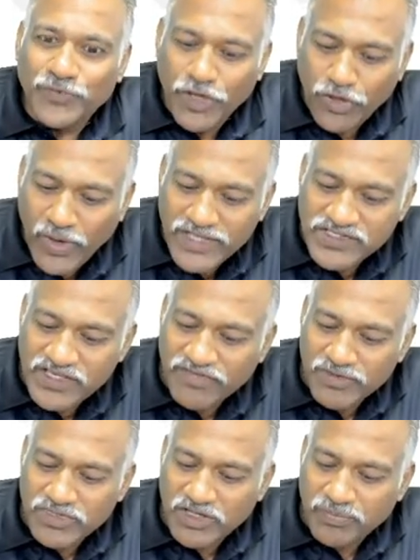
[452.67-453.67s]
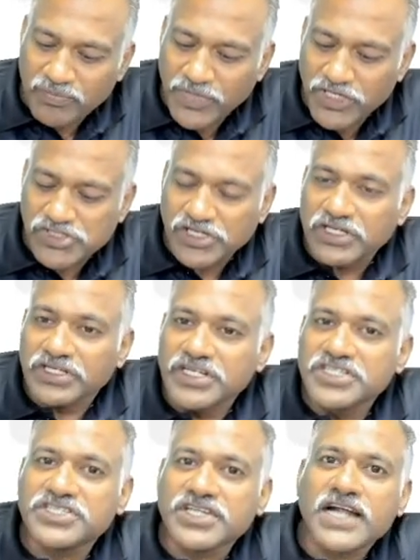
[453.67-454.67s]
You can see from the picture,
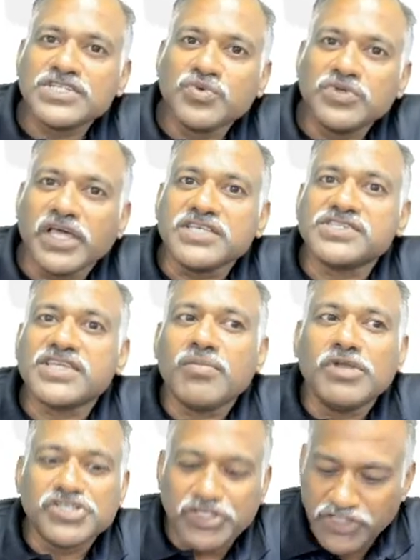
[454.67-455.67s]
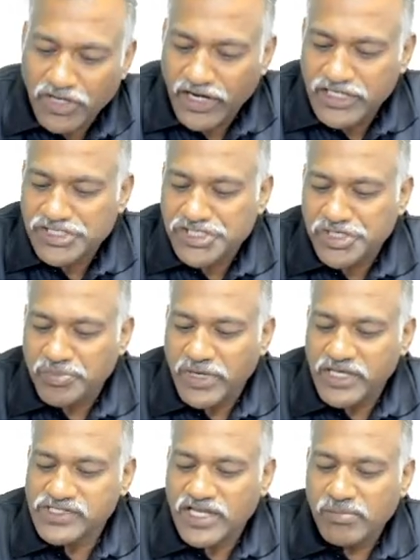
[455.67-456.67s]
it starts with establishing the relationship,
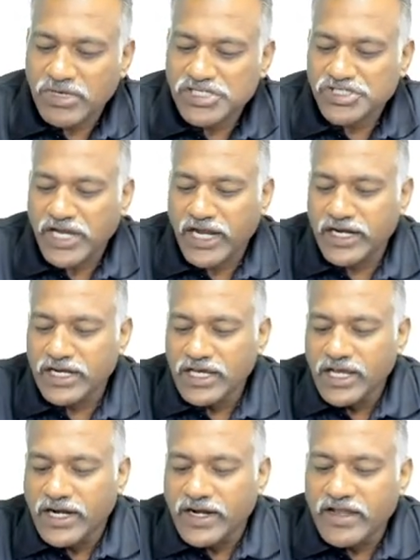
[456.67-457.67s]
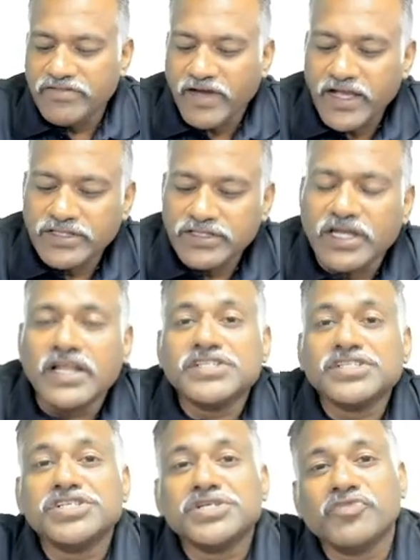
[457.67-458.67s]
establish and define the
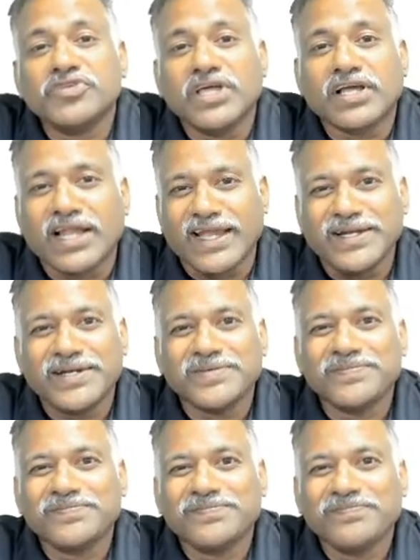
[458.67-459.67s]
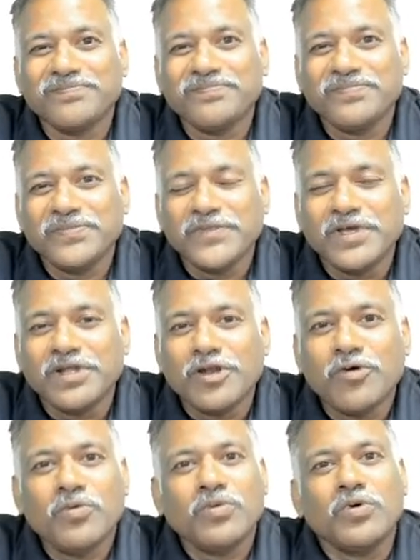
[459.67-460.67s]
relationship with the client.
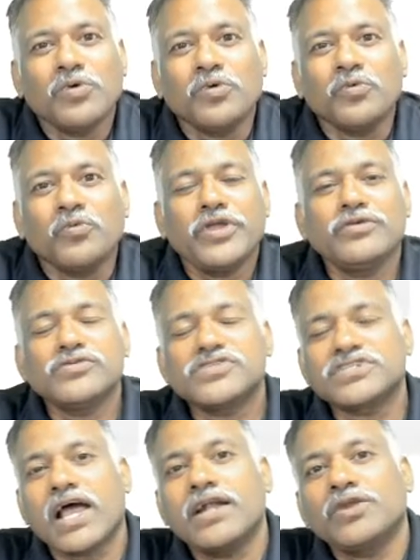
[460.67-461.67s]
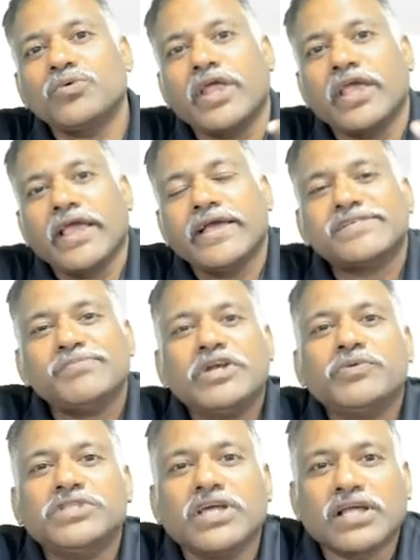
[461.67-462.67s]
Now, when you start your engagement
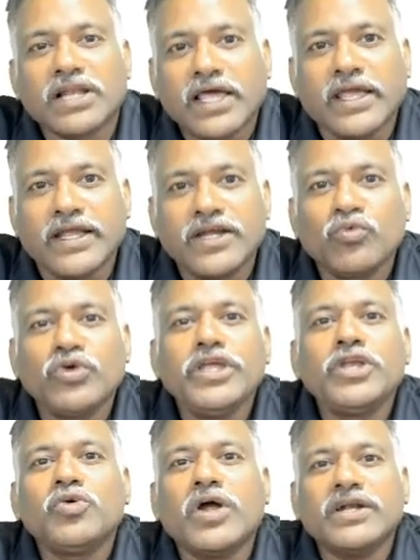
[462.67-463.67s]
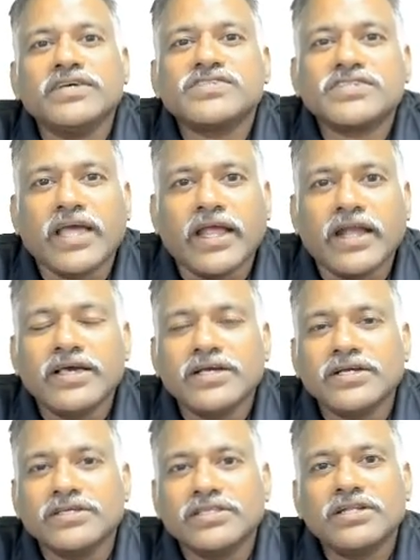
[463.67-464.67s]
with the client, we need to understand
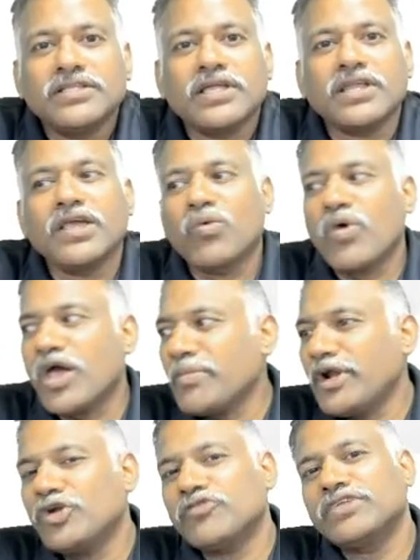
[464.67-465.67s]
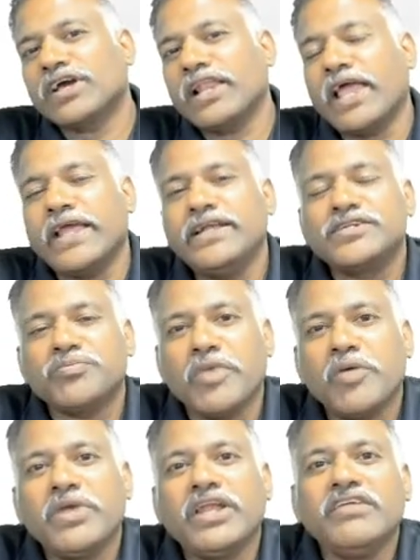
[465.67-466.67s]
that the requirement of the client
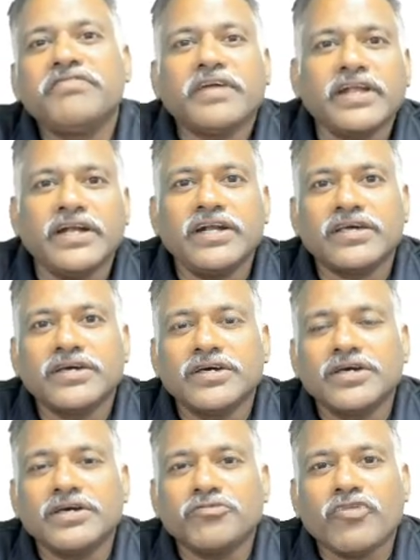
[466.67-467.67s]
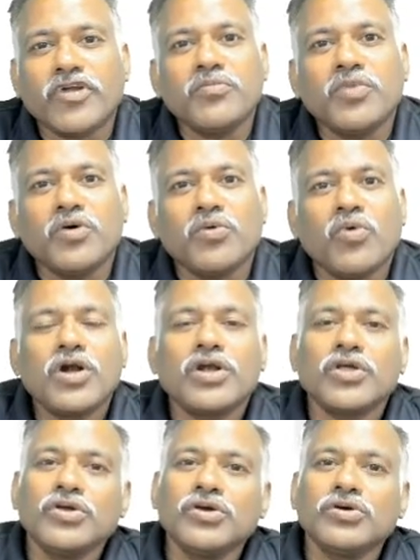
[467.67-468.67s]
may be different from
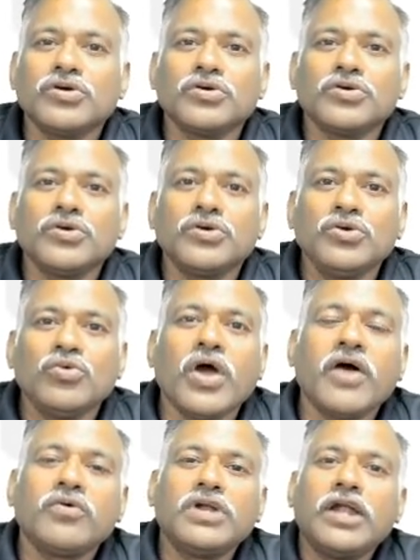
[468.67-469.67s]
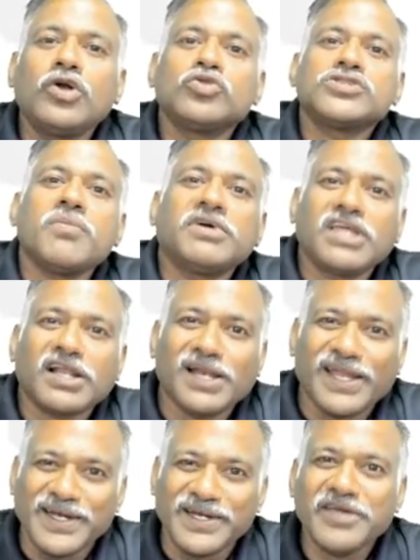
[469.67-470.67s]
what you have done to some other
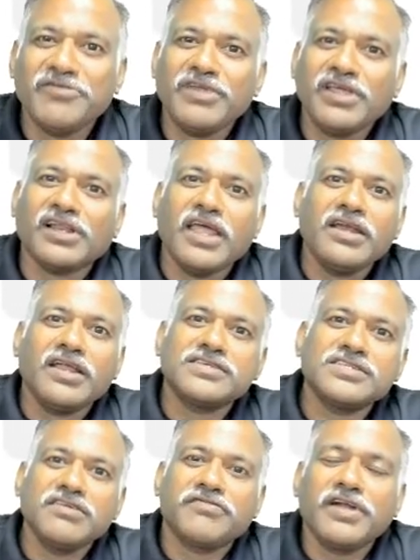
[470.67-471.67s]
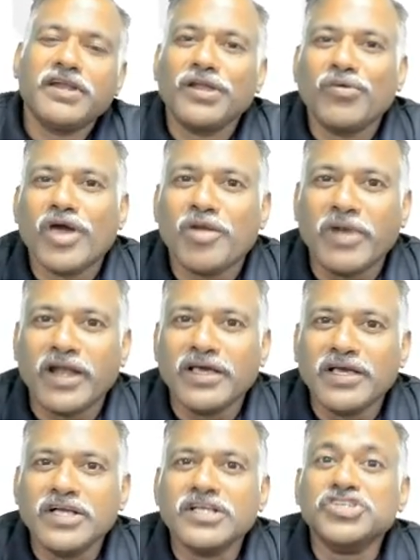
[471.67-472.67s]
client. Every client has a different requirement.
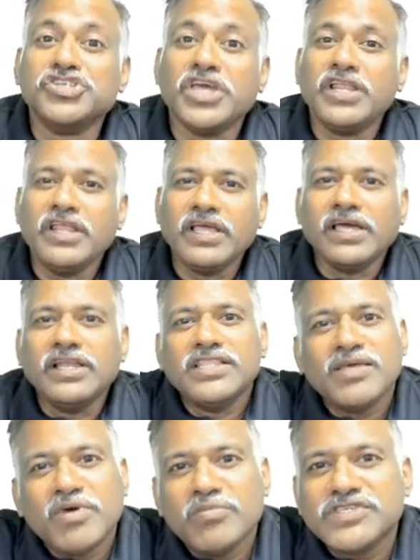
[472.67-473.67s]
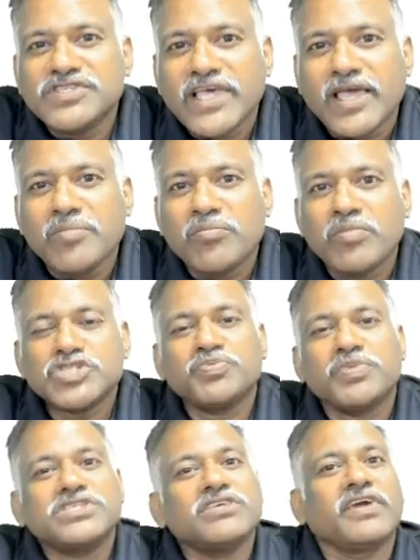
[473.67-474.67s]
Generically, they may be same, but
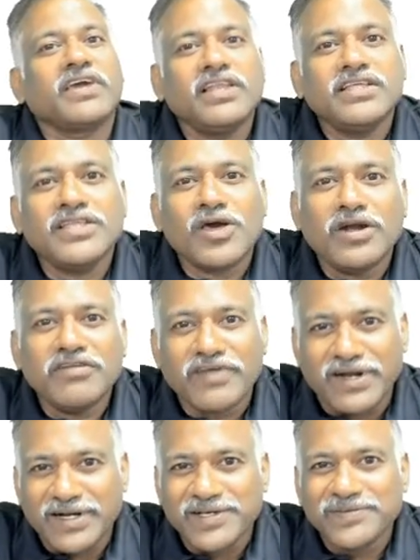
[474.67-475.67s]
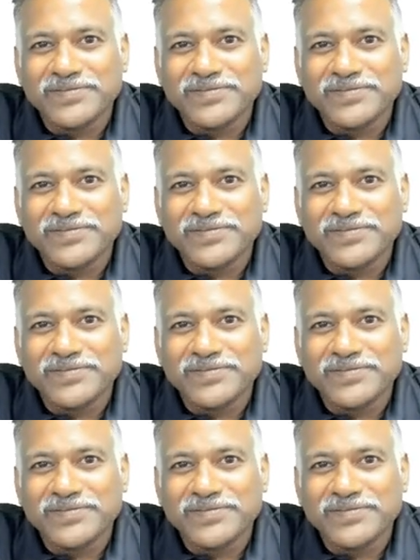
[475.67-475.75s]
specifically they are different,